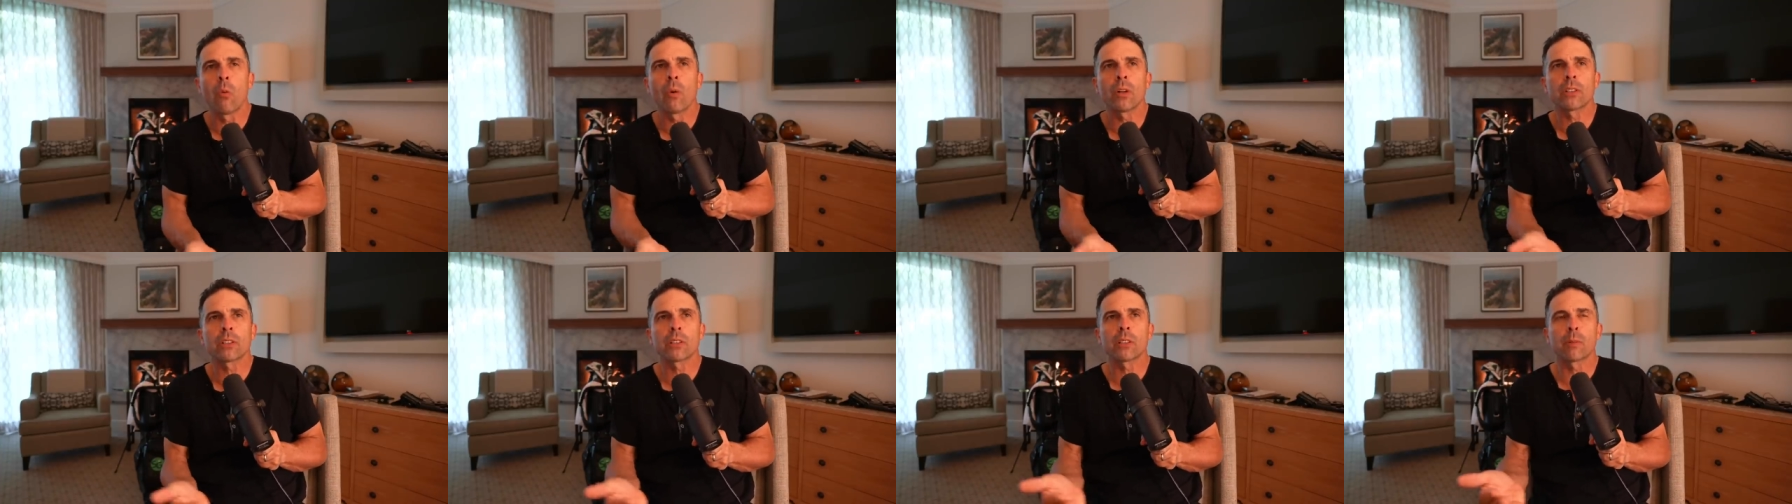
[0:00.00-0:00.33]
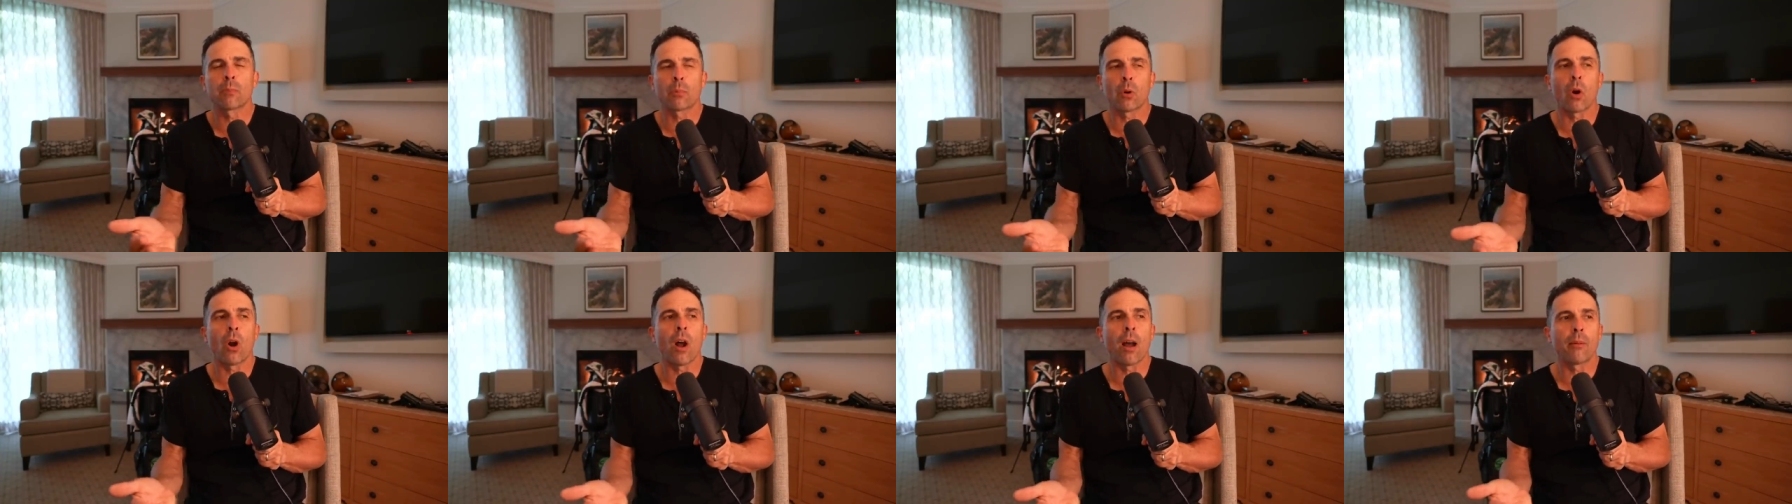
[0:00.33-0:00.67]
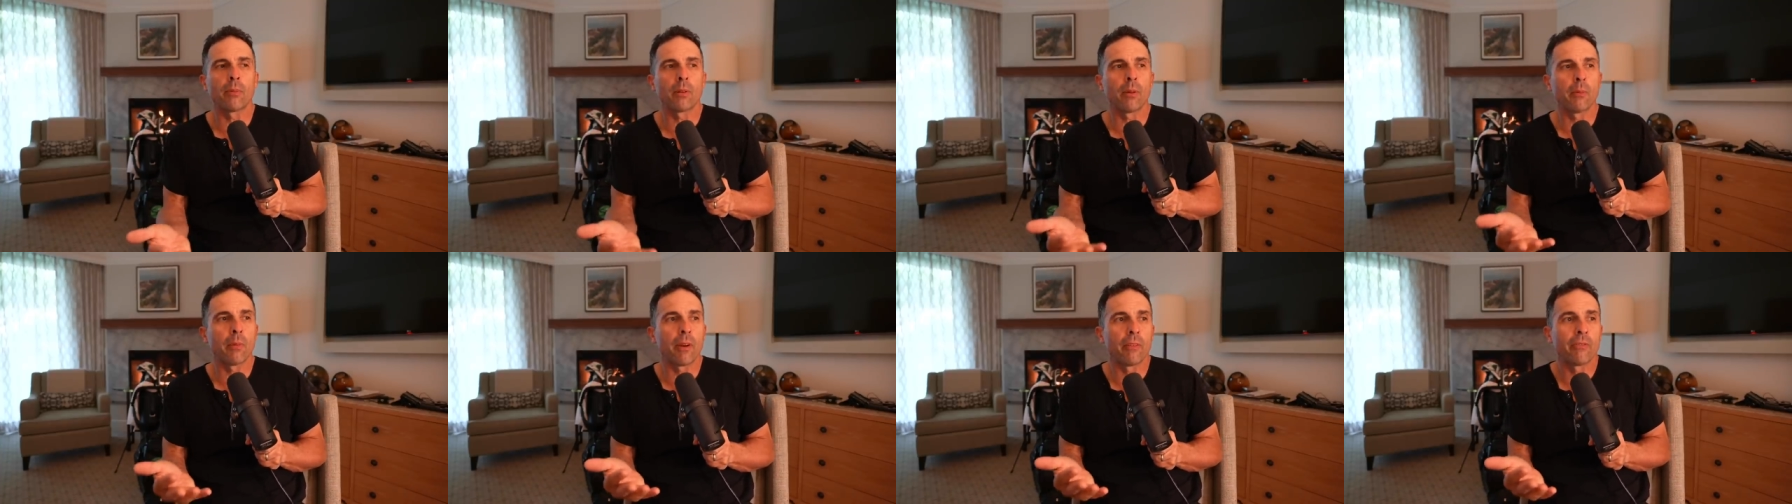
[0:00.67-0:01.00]
What's the
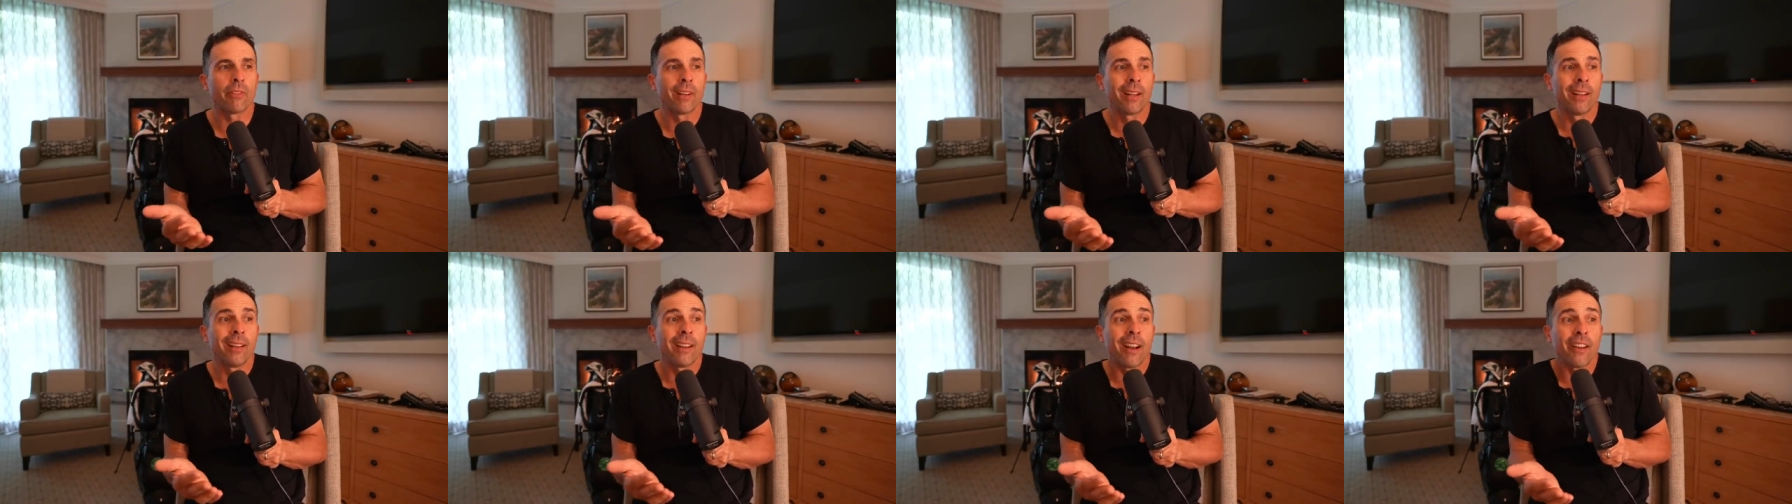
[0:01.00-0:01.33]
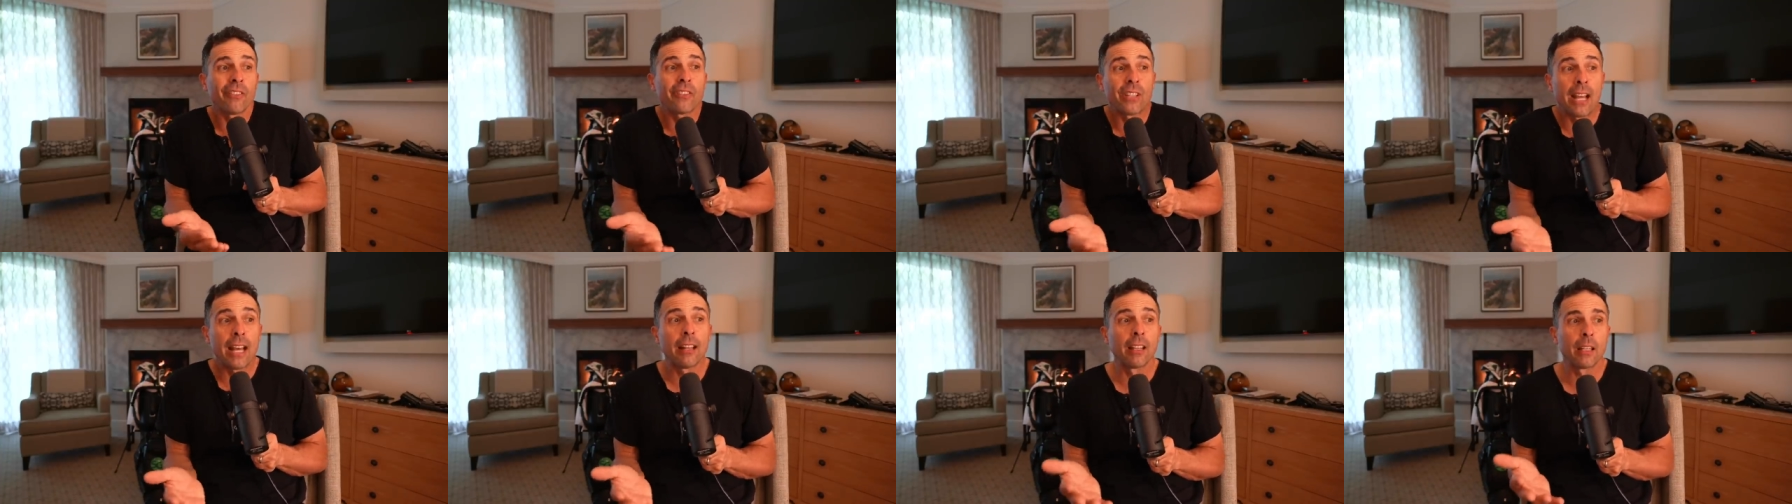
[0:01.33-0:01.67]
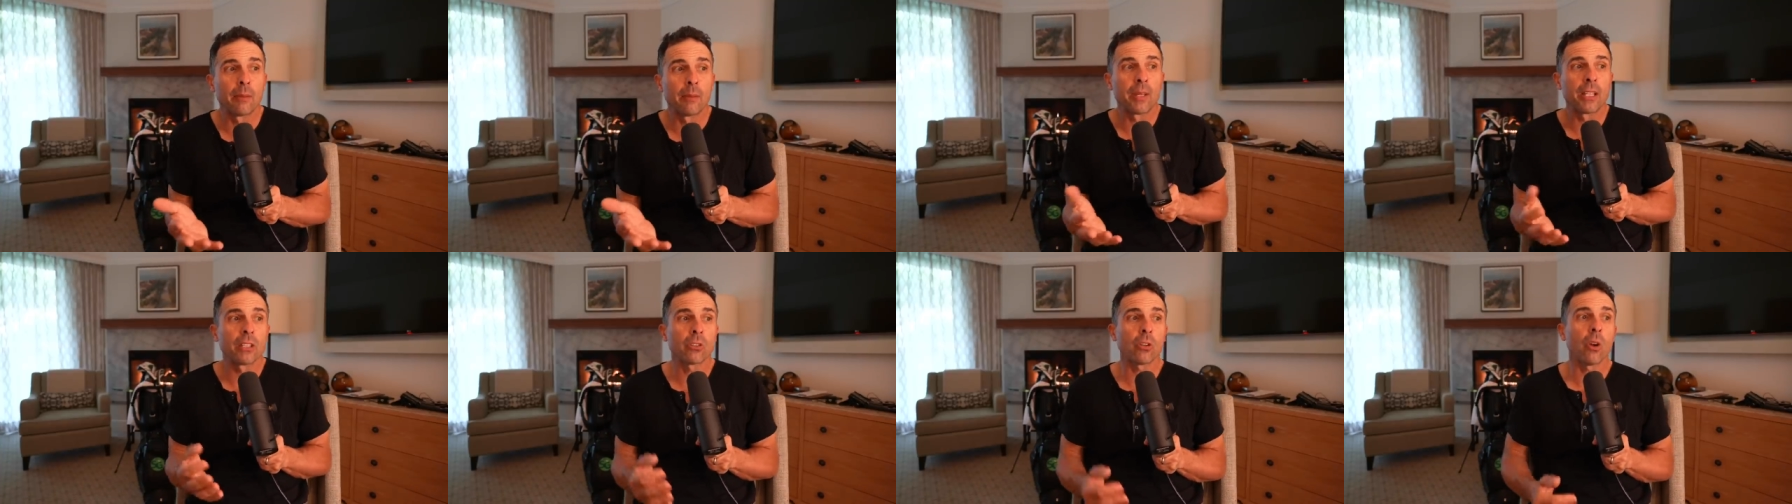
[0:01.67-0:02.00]
problem of, of telling me?